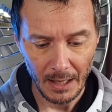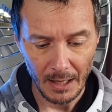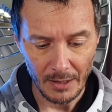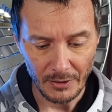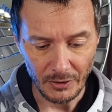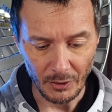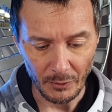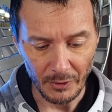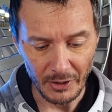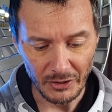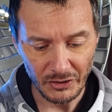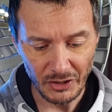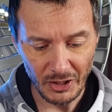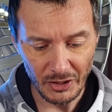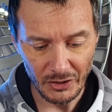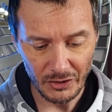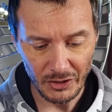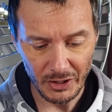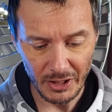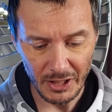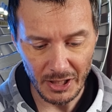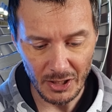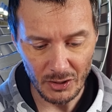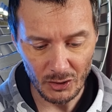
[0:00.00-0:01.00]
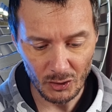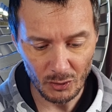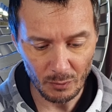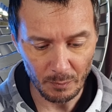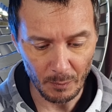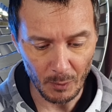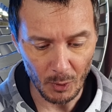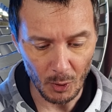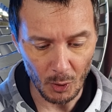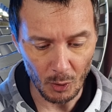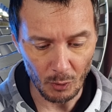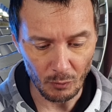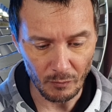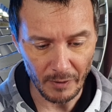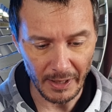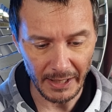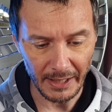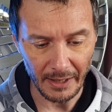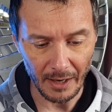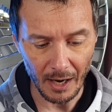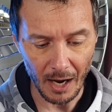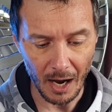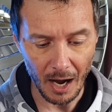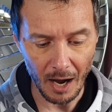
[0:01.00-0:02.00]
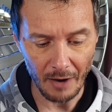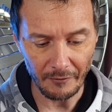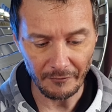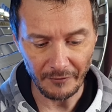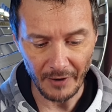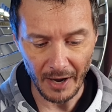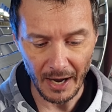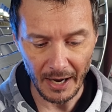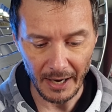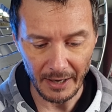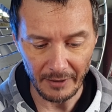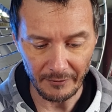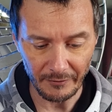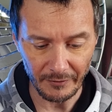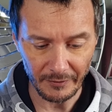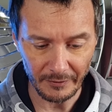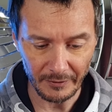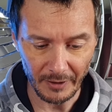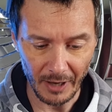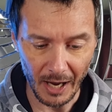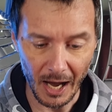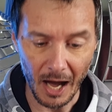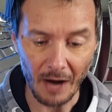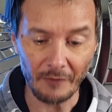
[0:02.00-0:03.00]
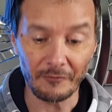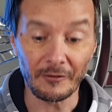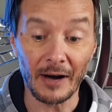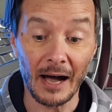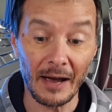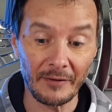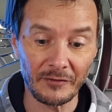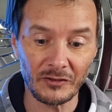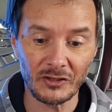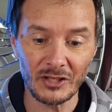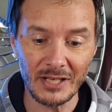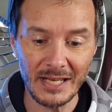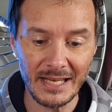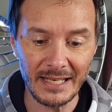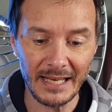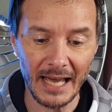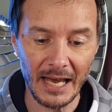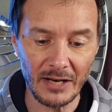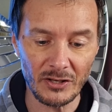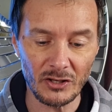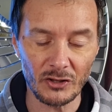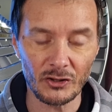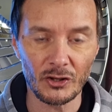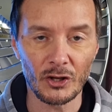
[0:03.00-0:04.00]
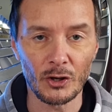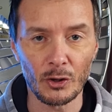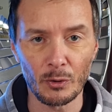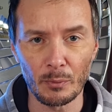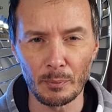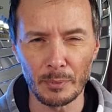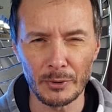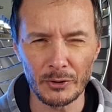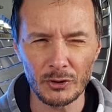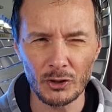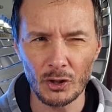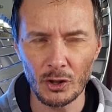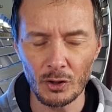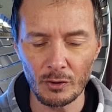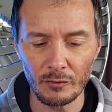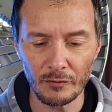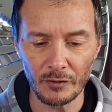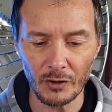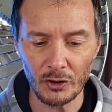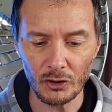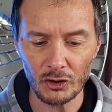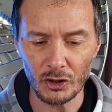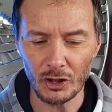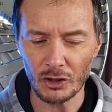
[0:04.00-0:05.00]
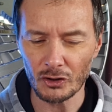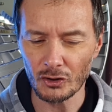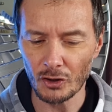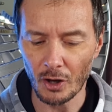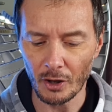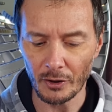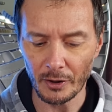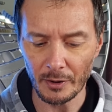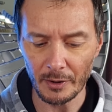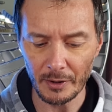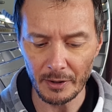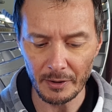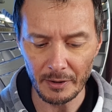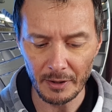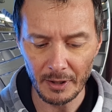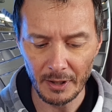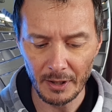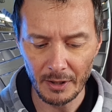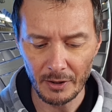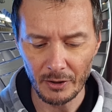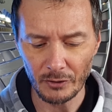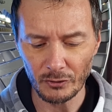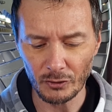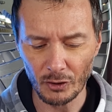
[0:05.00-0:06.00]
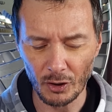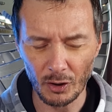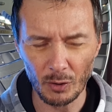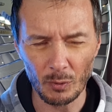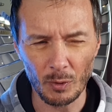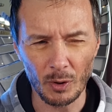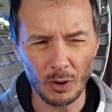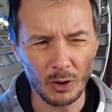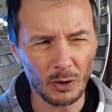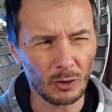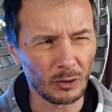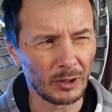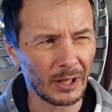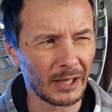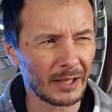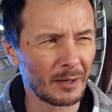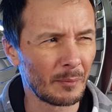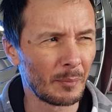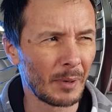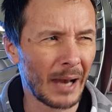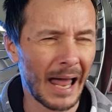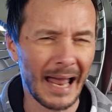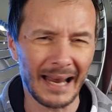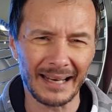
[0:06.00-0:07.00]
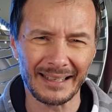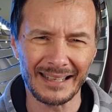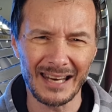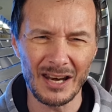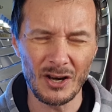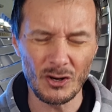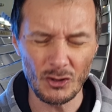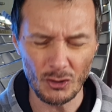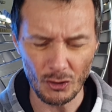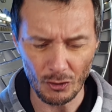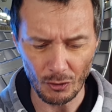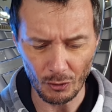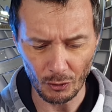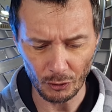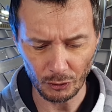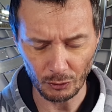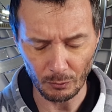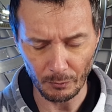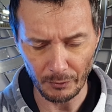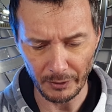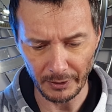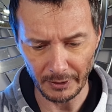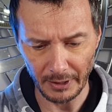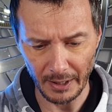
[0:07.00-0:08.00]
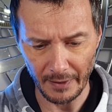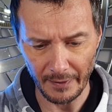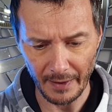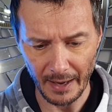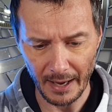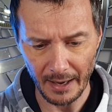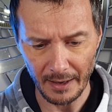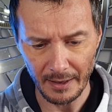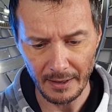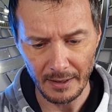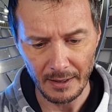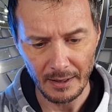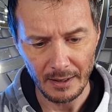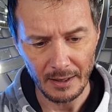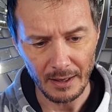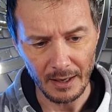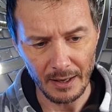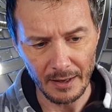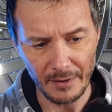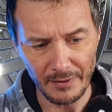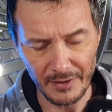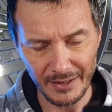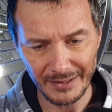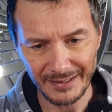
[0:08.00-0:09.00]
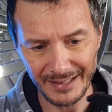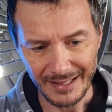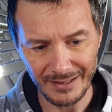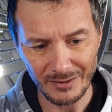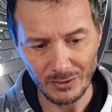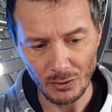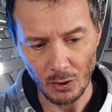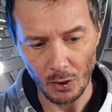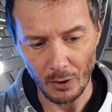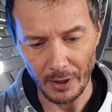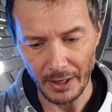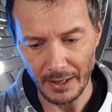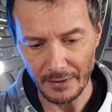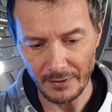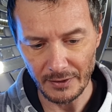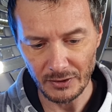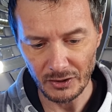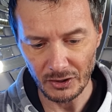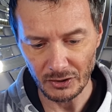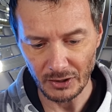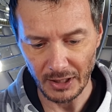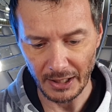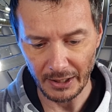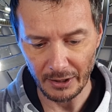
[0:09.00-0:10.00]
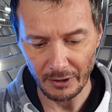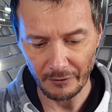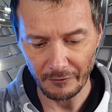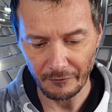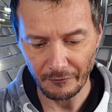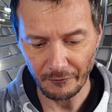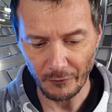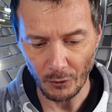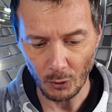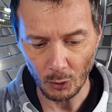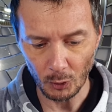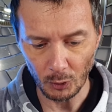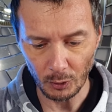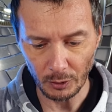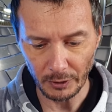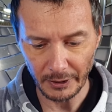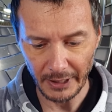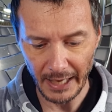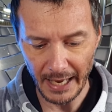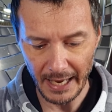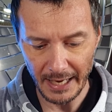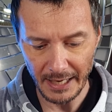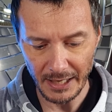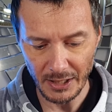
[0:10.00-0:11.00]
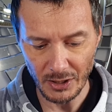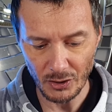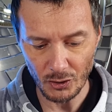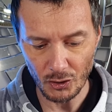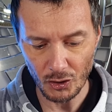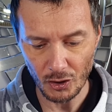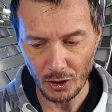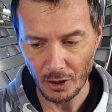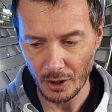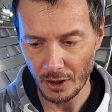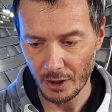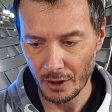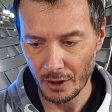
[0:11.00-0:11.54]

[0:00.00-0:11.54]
So this is the SmallRig R5c cage. It's the number 2 version. It's not there's another one called like a Black Ninja or something like that. This is not it. This is like a full cage